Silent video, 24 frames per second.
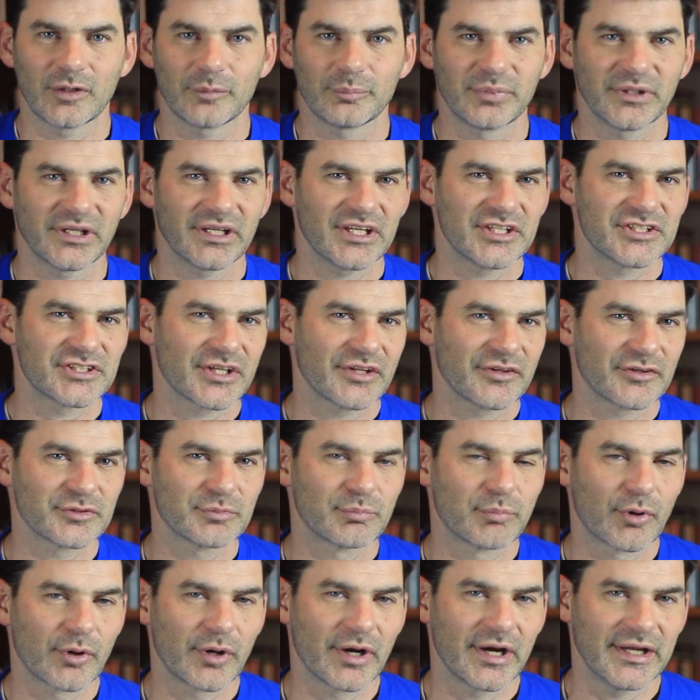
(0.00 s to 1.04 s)
pick each other's
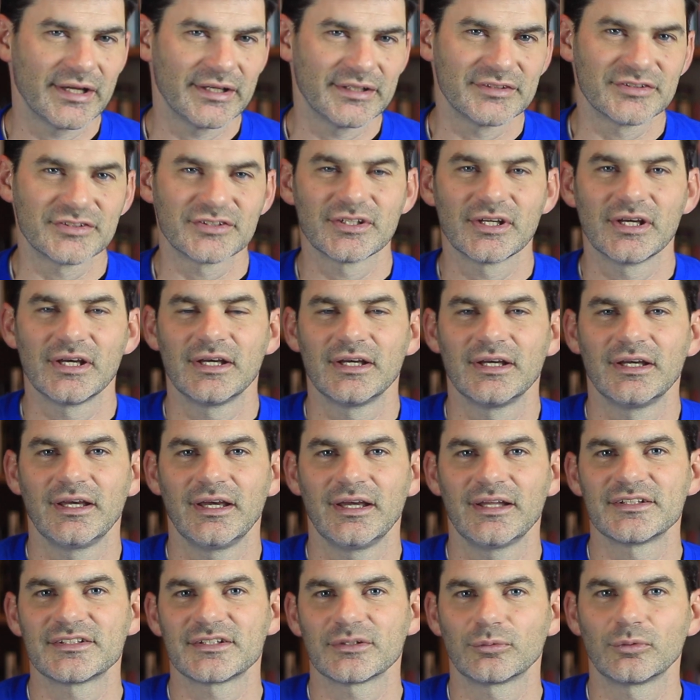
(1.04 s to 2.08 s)
brains
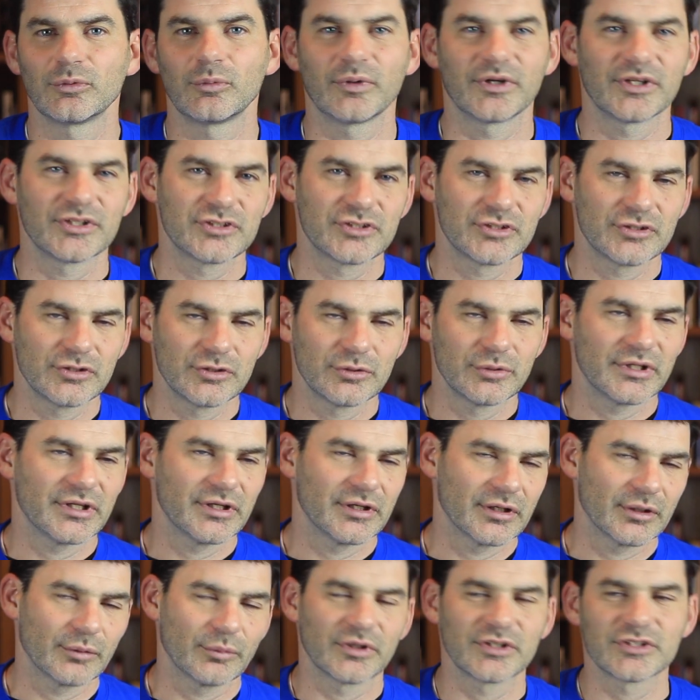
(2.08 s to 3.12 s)
and say, well, what did you do
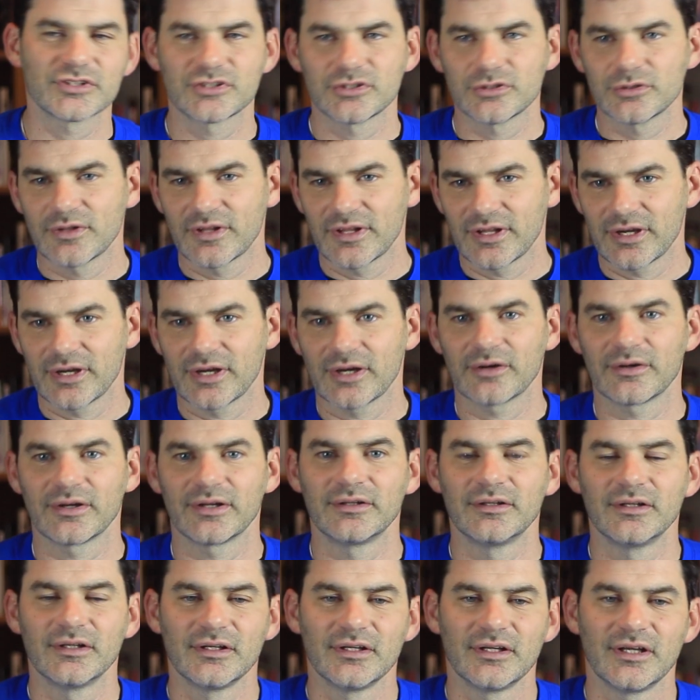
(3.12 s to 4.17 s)
here? What did you do
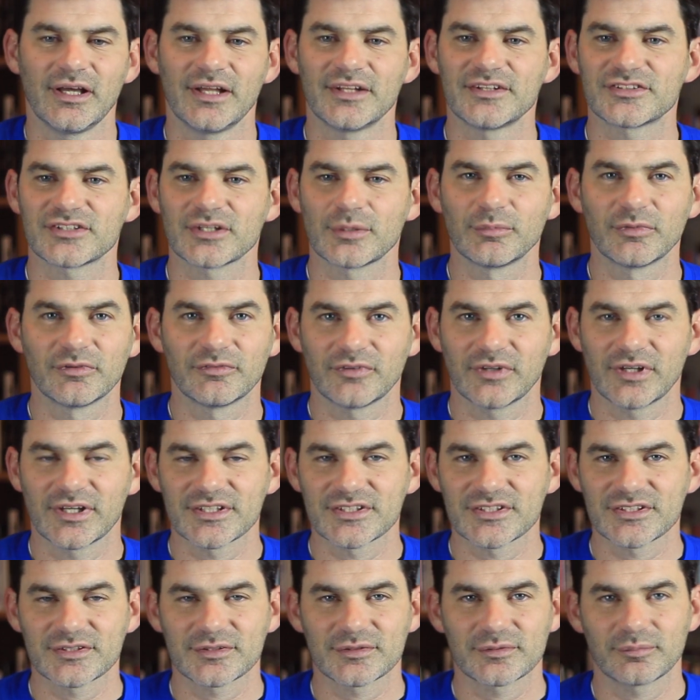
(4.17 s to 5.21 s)
there? And some of
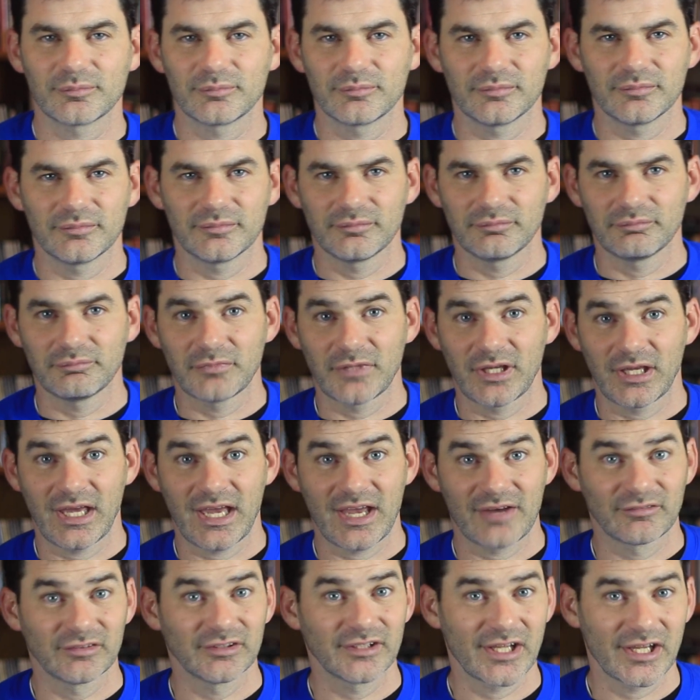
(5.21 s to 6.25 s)
us may
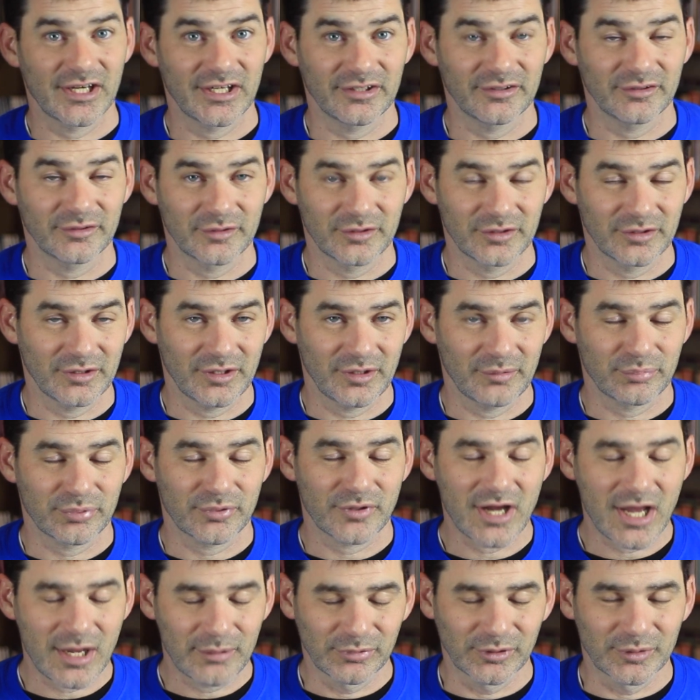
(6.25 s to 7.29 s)
have a lot of
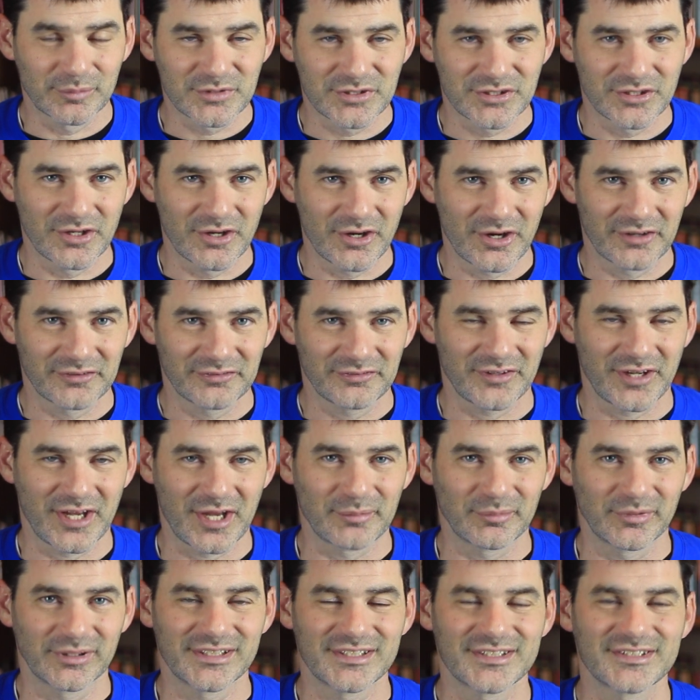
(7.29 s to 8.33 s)
problems in our
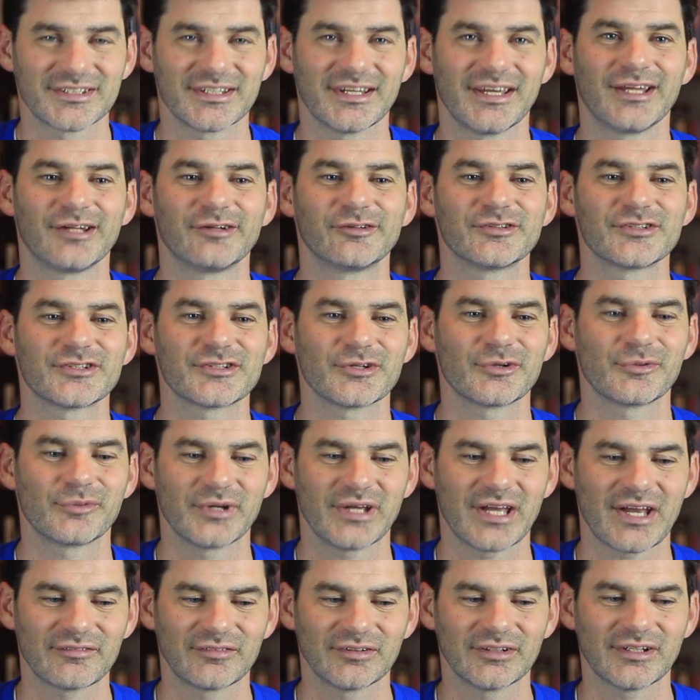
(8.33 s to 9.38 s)
families, and so
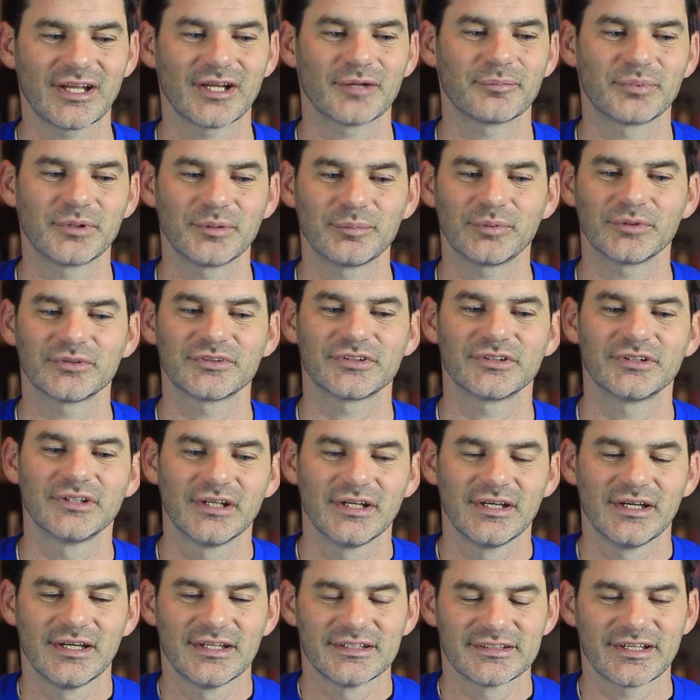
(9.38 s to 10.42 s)
we have a lot of people
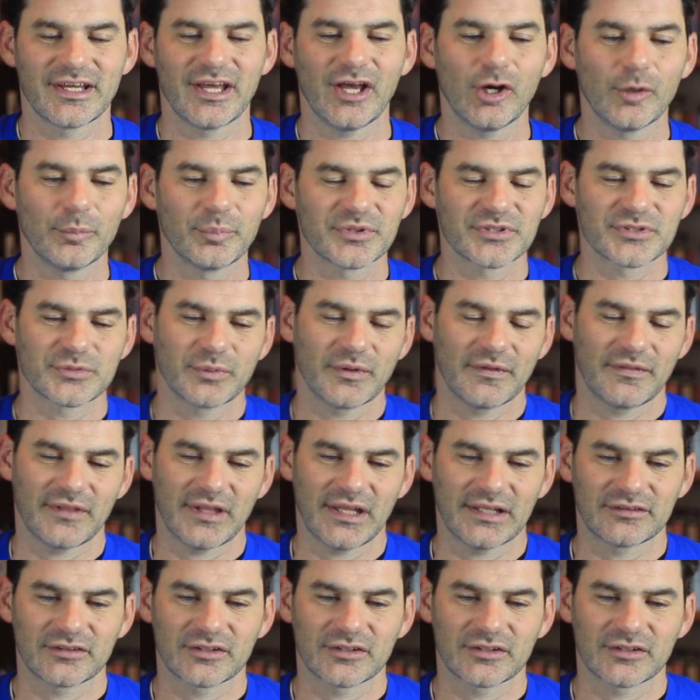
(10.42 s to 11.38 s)
to help us with that.